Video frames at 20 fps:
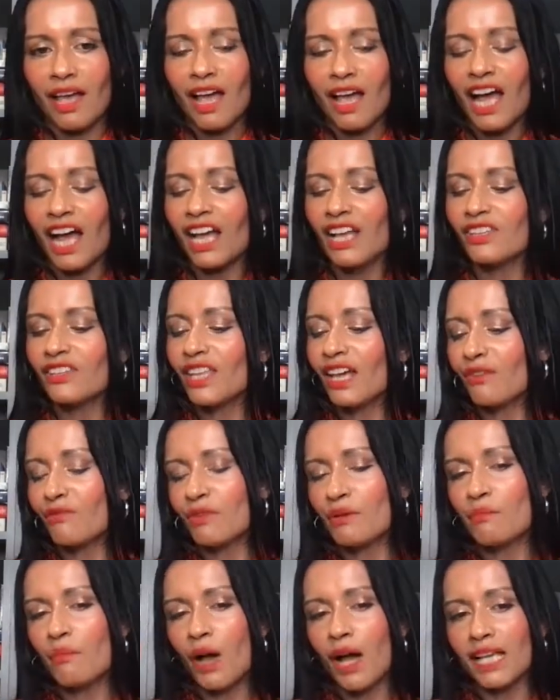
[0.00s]
And that
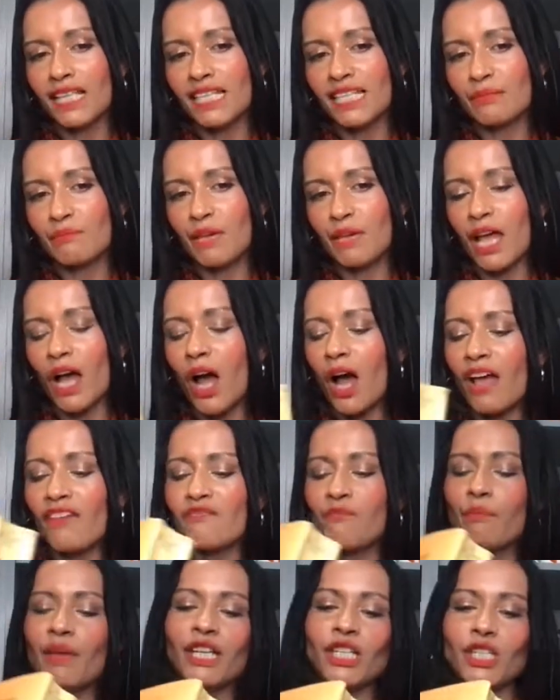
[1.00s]
reminds me, I've
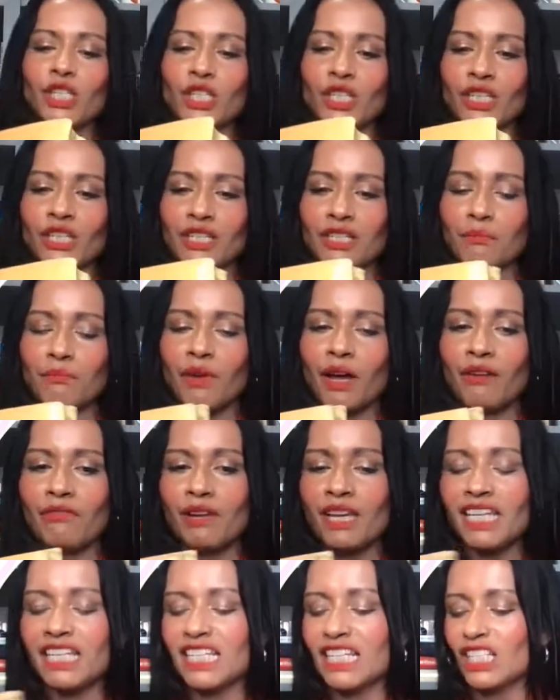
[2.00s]
mentioned my
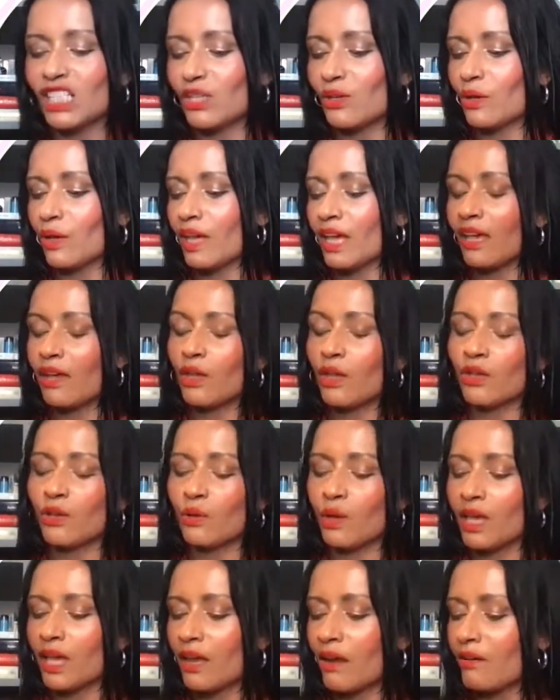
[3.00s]
reading to
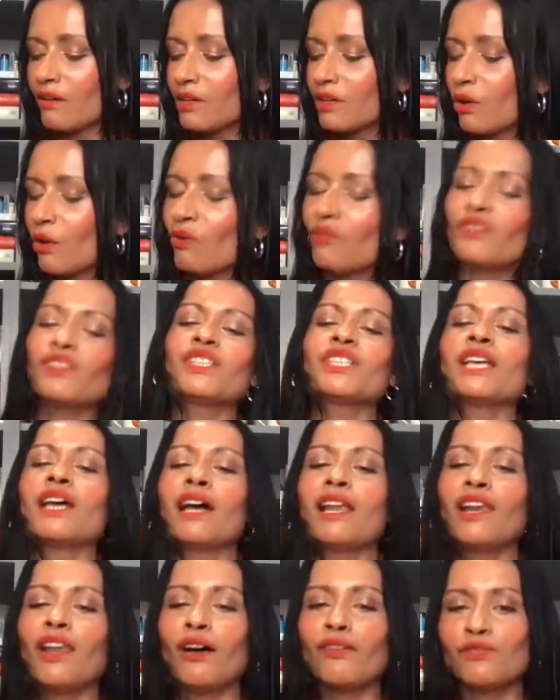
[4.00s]
you here, and obviously
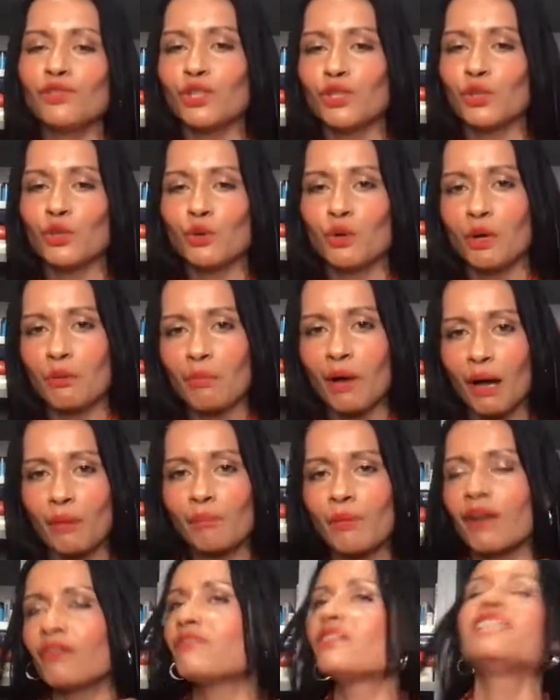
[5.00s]
I love to talk
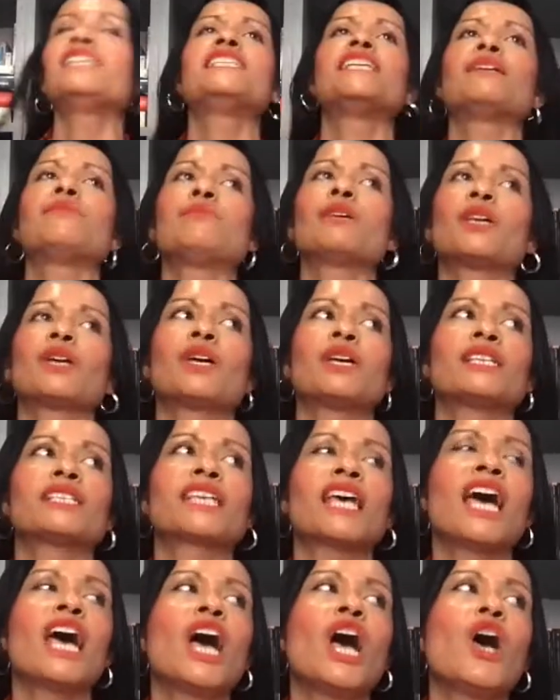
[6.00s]
about my reading because
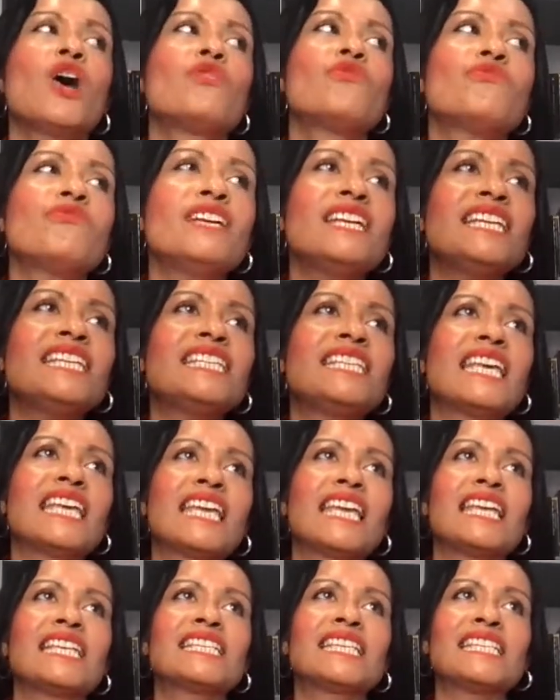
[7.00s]

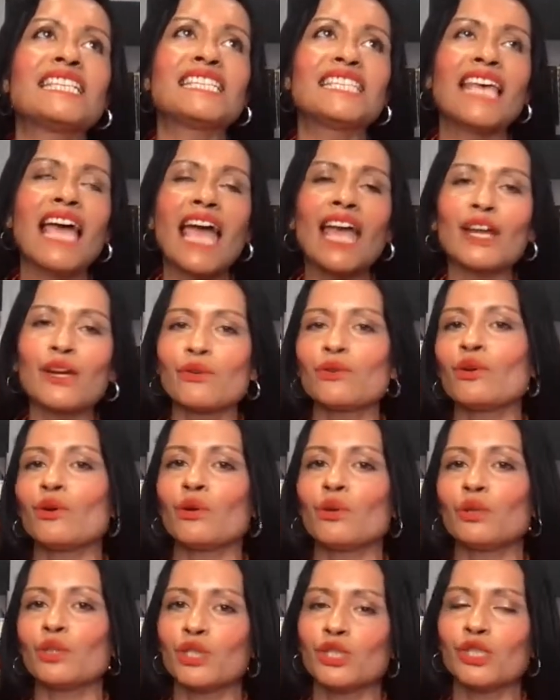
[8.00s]
reading is
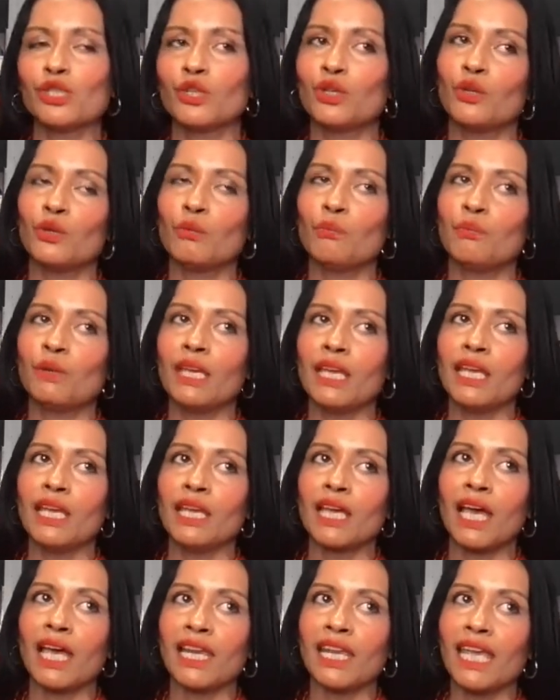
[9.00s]
integral to
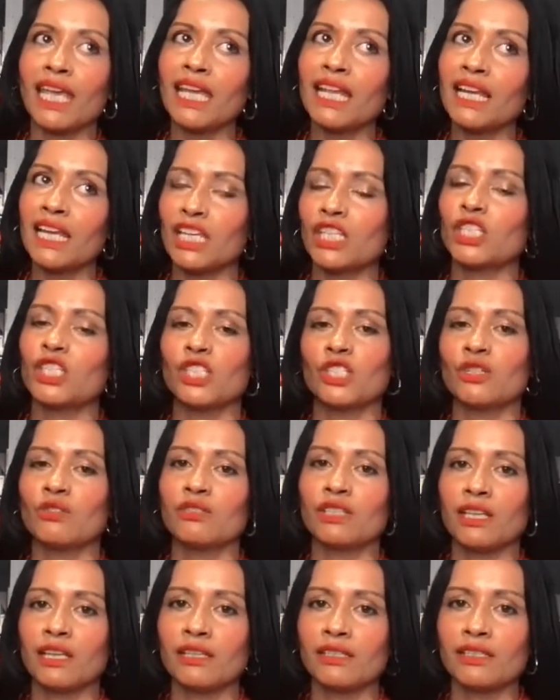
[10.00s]
being an English
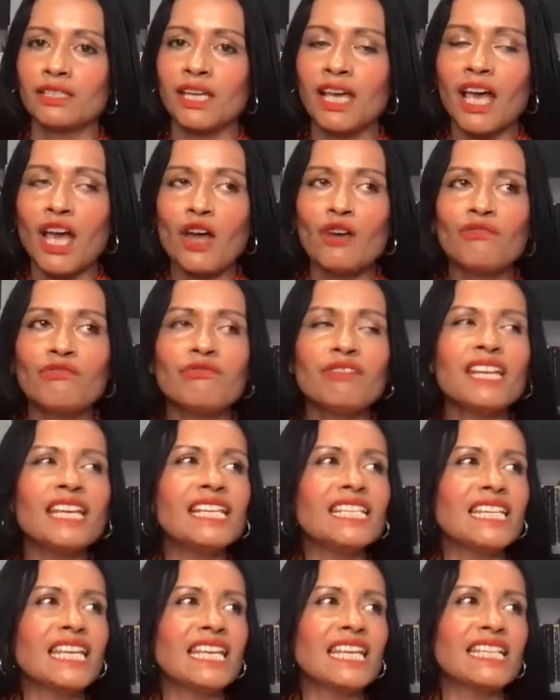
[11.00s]
student.
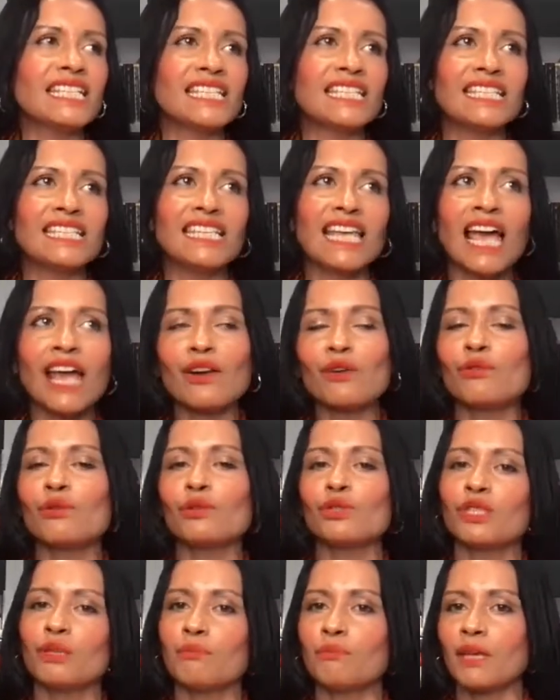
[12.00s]
Reading is
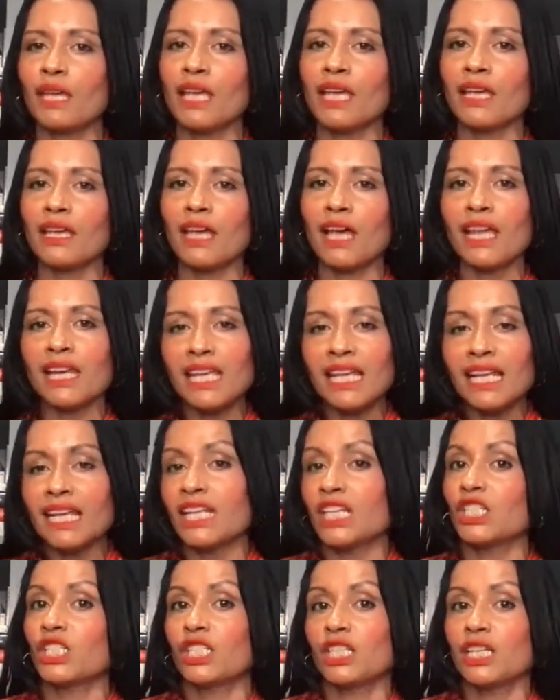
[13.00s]
integral to being an
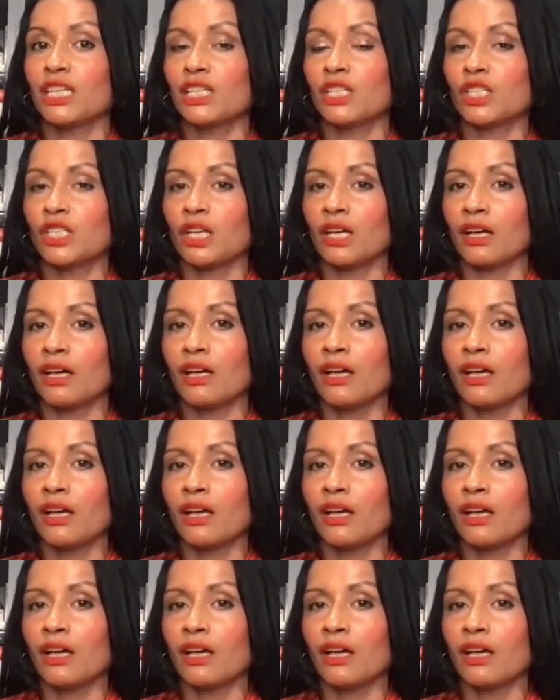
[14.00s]
English teacher.